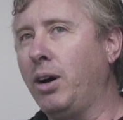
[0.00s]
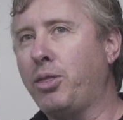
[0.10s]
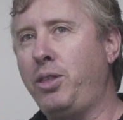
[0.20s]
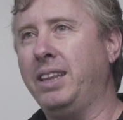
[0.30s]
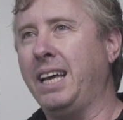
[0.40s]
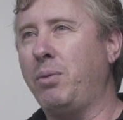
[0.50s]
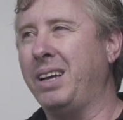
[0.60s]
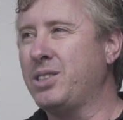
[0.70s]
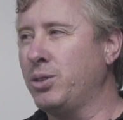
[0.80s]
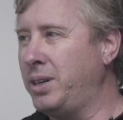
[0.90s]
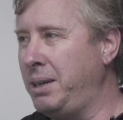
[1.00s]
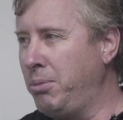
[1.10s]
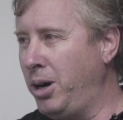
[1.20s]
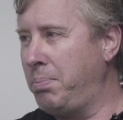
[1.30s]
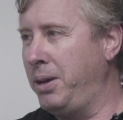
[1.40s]
I think that one's already
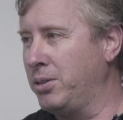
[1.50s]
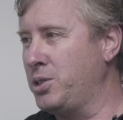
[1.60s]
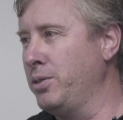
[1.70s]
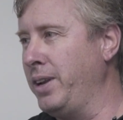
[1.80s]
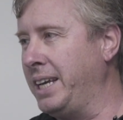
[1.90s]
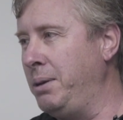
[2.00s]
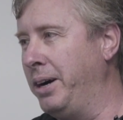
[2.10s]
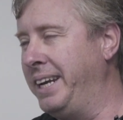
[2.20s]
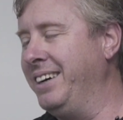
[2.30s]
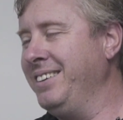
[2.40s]
might be on a souvlaki by now.